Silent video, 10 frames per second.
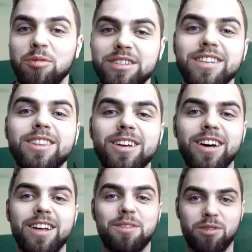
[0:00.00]
we see
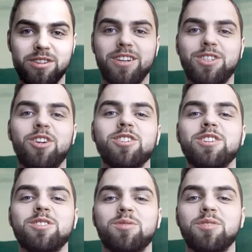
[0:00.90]
the person in charge
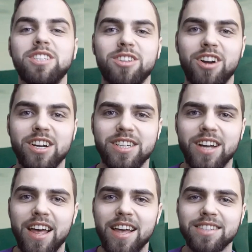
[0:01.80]
of this research
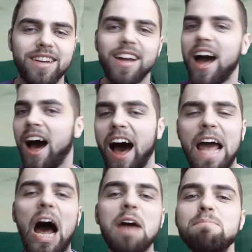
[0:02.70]
saying,
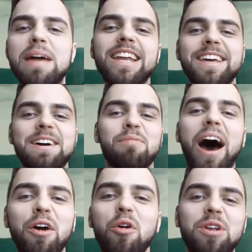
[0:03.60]
I made him,
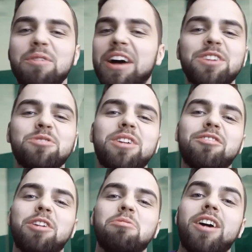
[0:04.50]
I own him, I can do
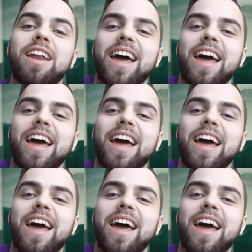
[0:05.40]
whatever I want.